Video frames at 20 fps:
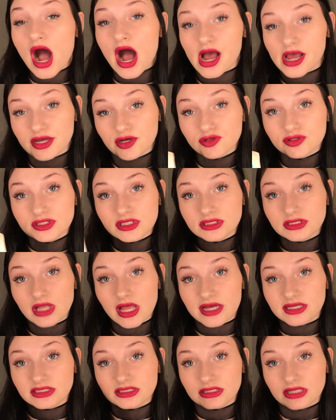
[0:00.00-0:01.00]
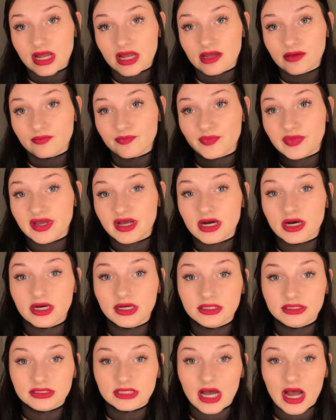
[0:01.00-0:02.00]
I used this last night
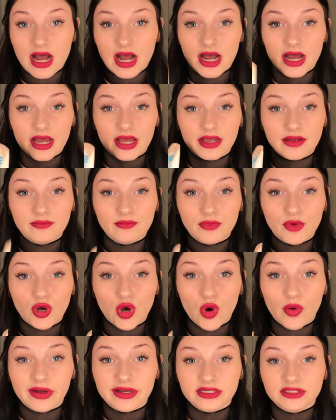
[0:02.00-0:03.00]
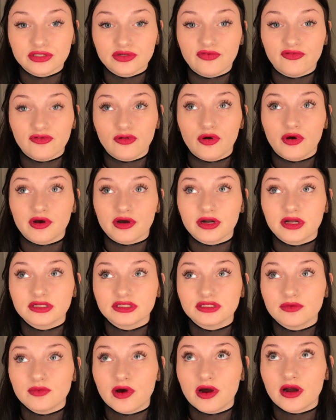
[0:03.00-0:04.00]
because I'm going to Florida
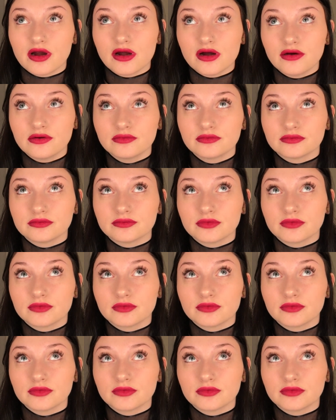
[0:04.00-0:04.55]
tomorrow,